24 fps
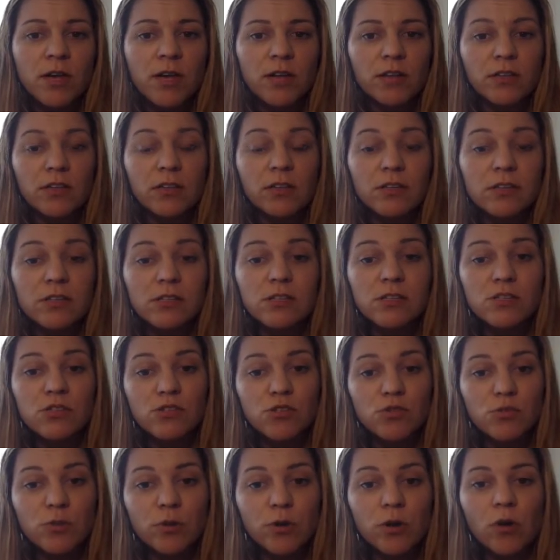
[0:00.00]
and the
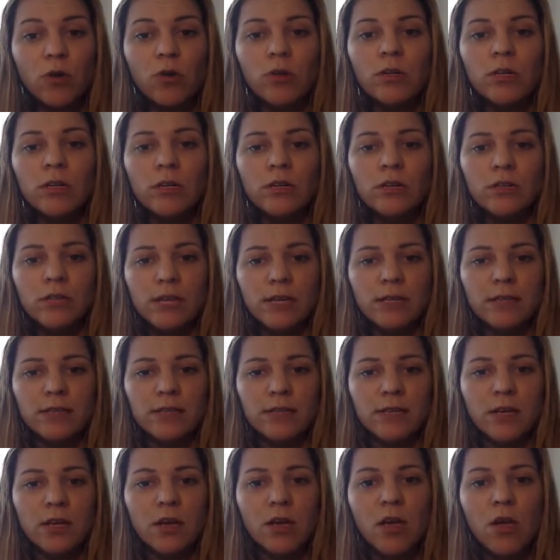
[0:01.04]
transistors were only
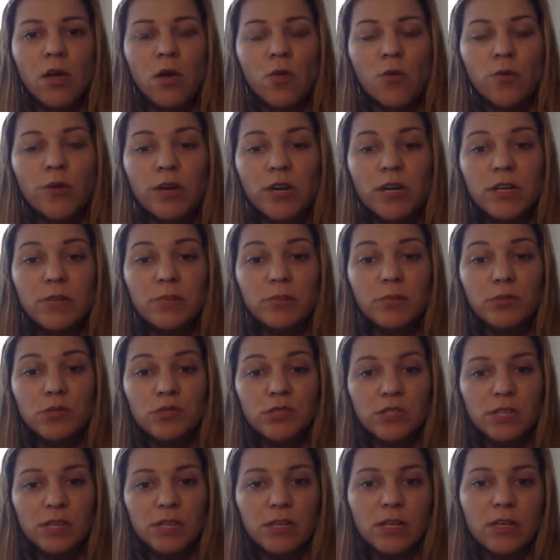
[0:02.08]
conducting when an input
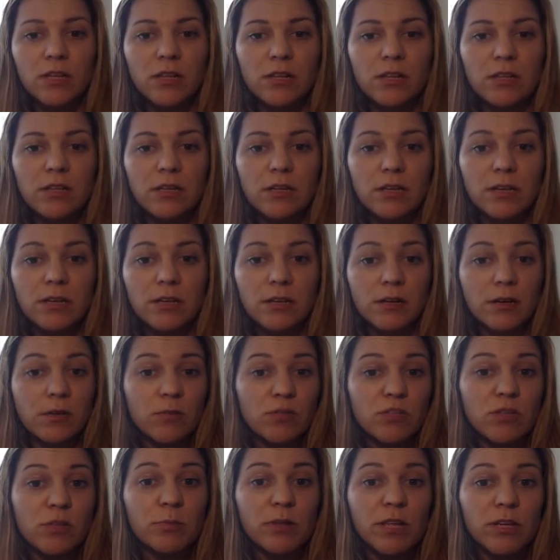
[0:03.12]
signal uh,
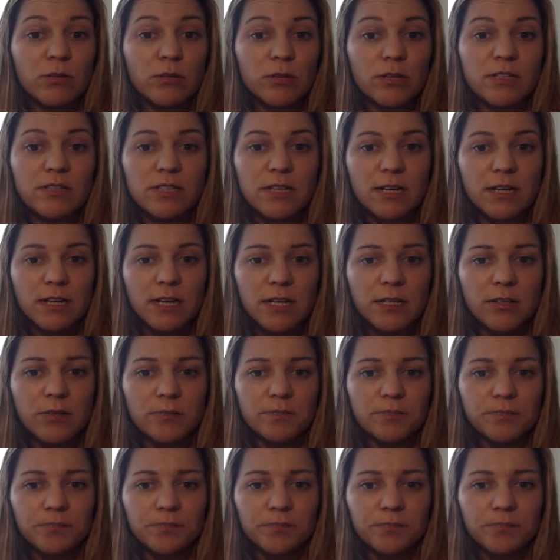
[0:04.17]
was applied to the circuit.